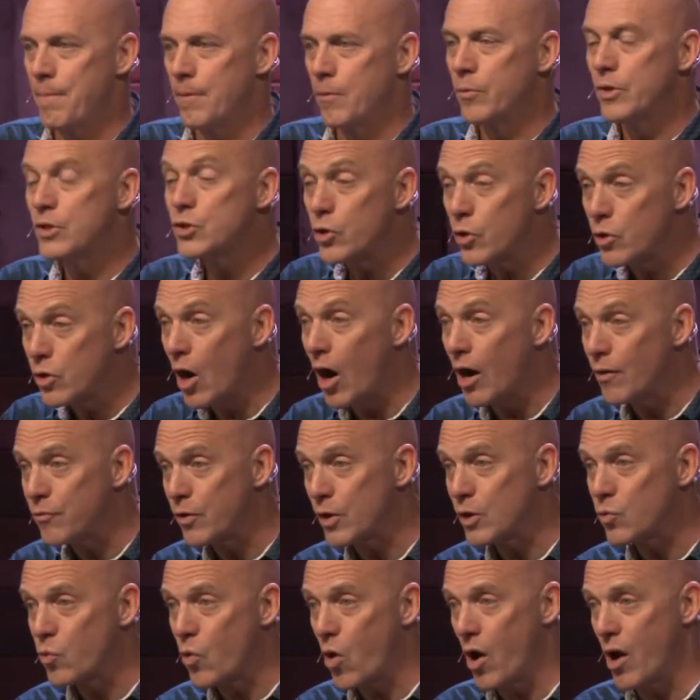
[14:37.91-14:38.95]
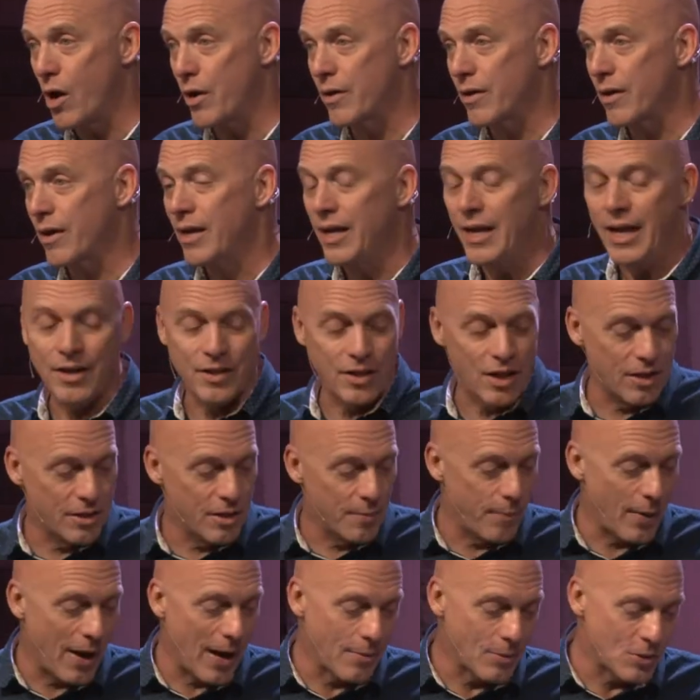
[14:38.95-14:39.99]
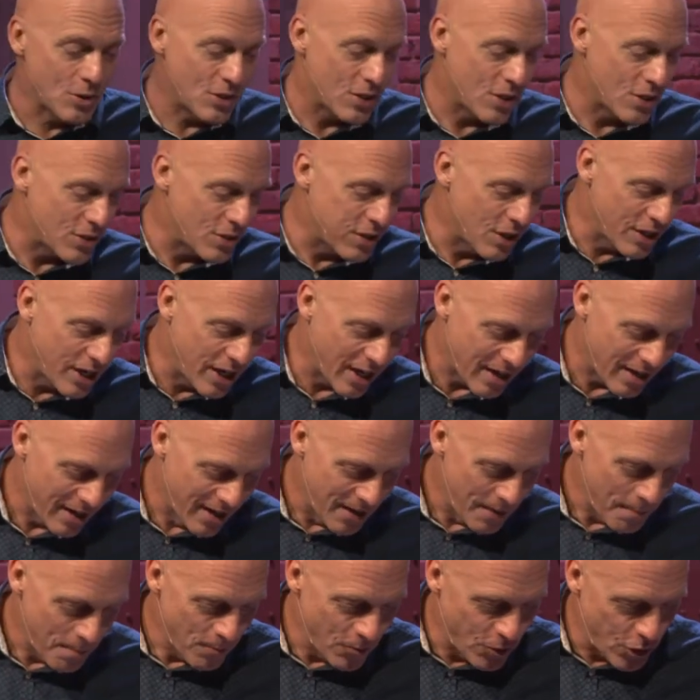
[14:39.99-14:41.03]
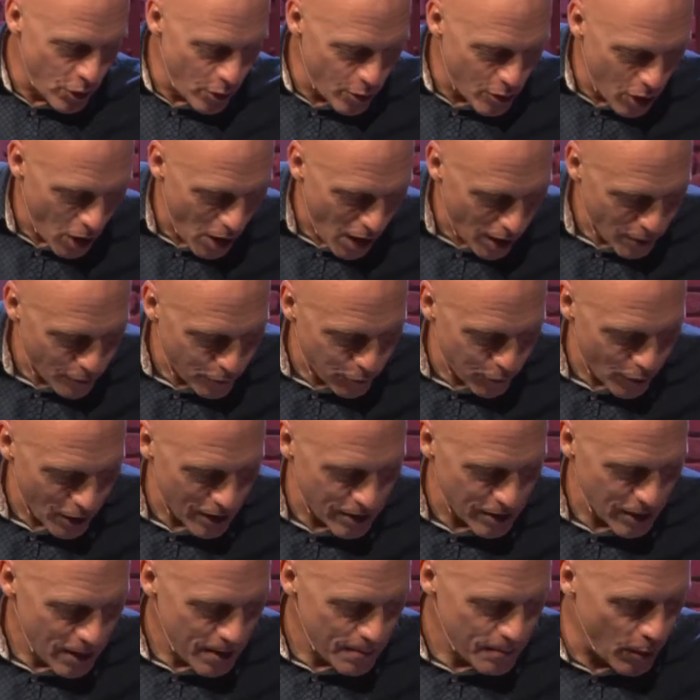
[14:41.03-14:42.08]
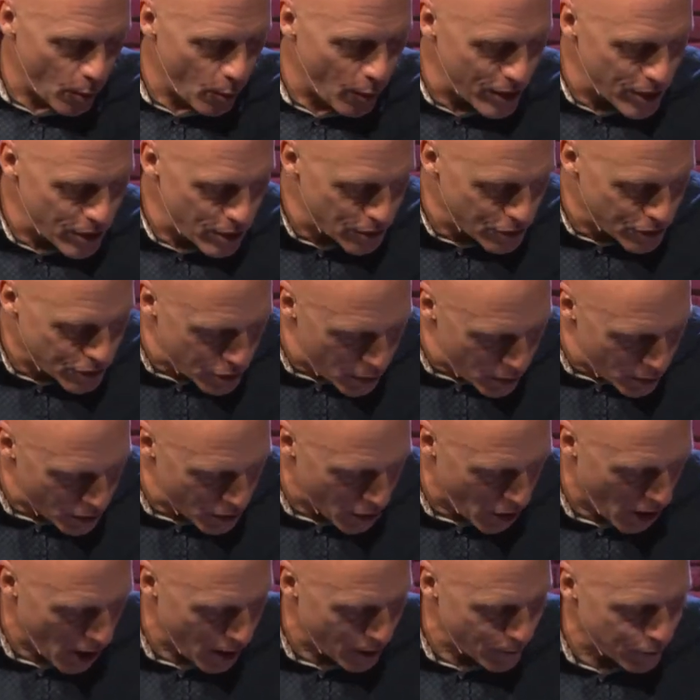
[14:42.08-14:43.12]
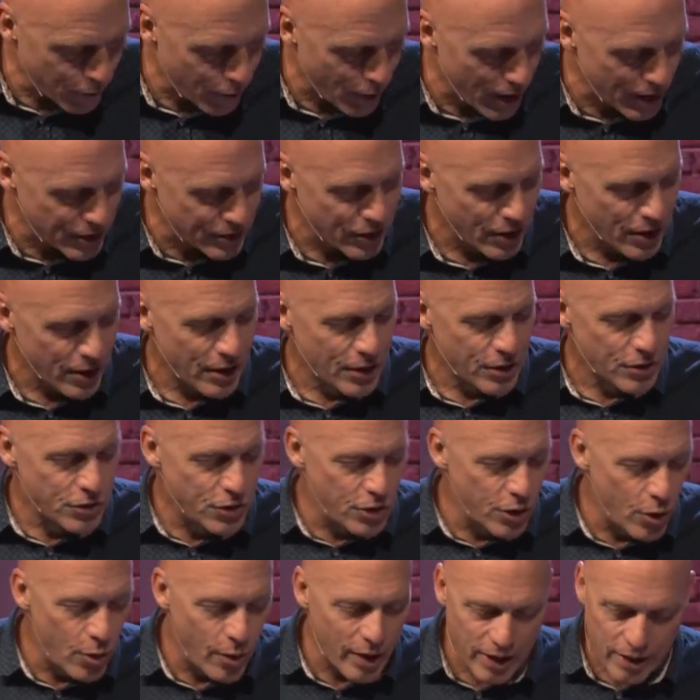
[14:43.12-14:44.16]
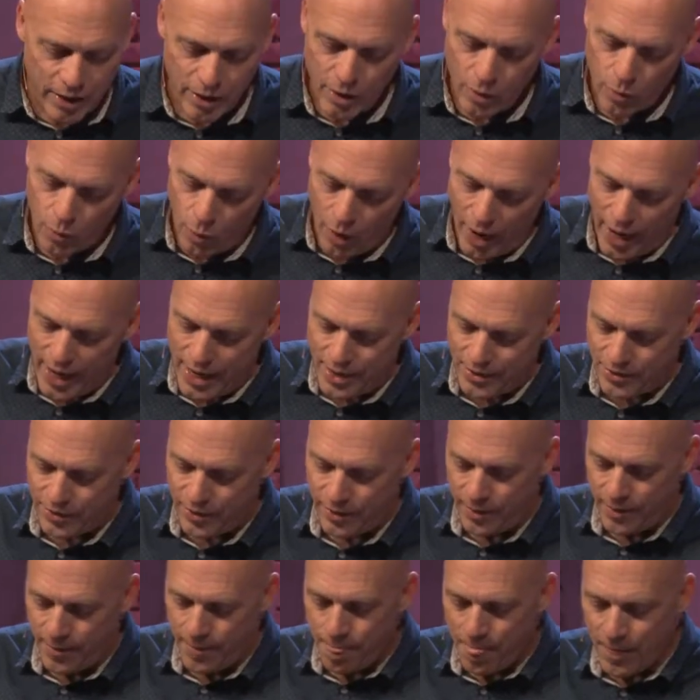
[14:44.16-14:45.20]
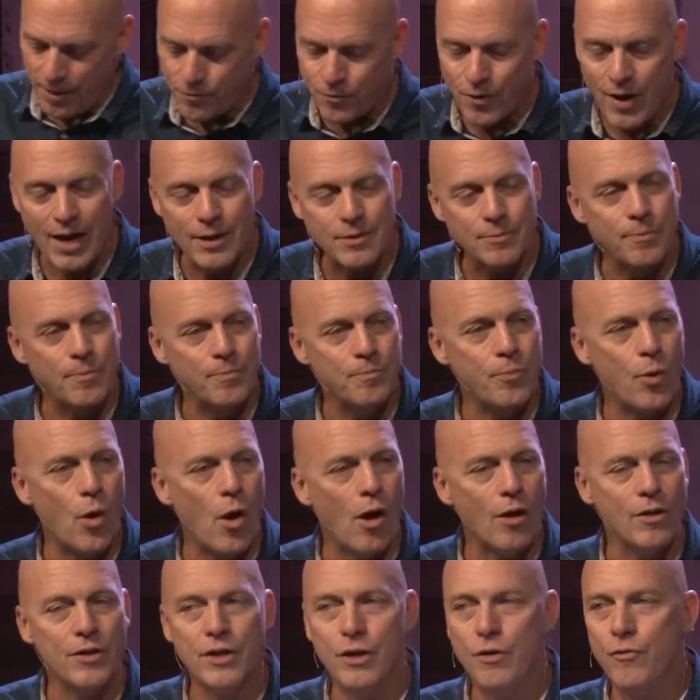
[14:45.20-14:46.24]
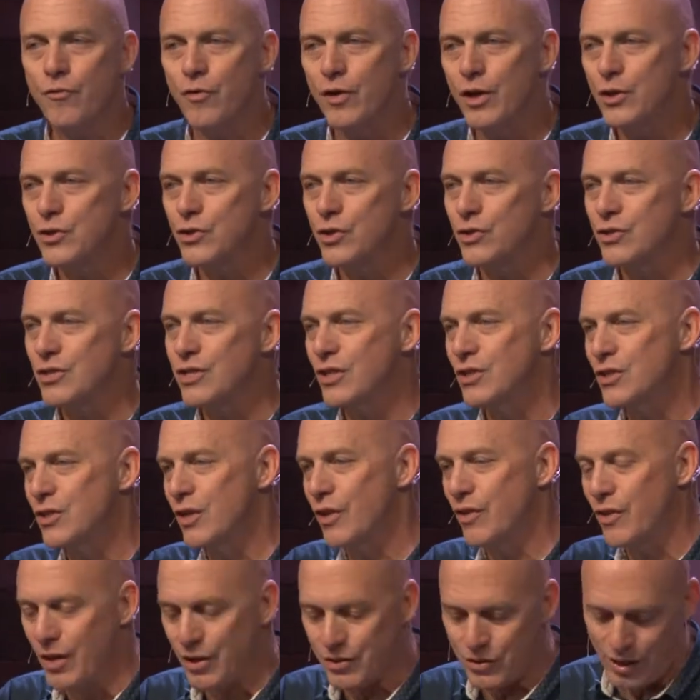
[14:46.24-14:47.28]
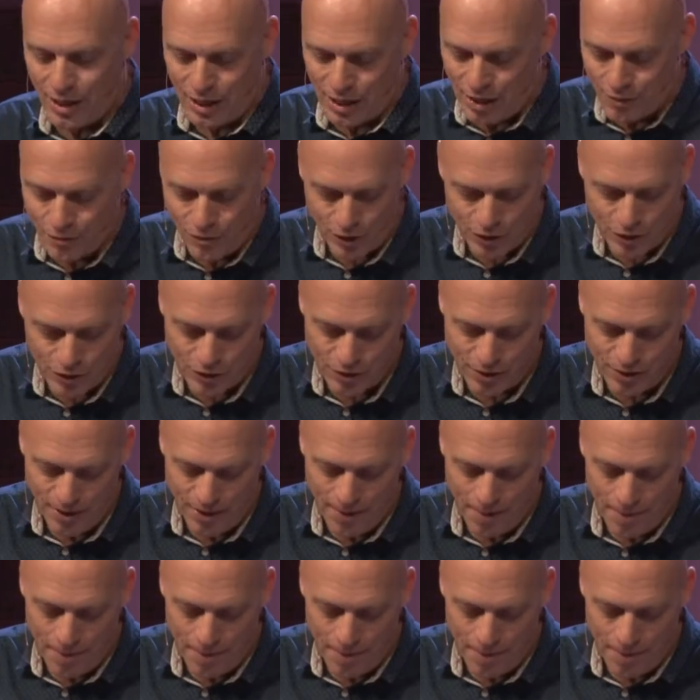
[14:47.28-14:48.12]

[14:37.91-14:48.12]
We do conflict wrong. And the Bible says, look at, do conflict, but when you do conflict, do it right. In fact, Paul in Ephesians, listen to this. I love this.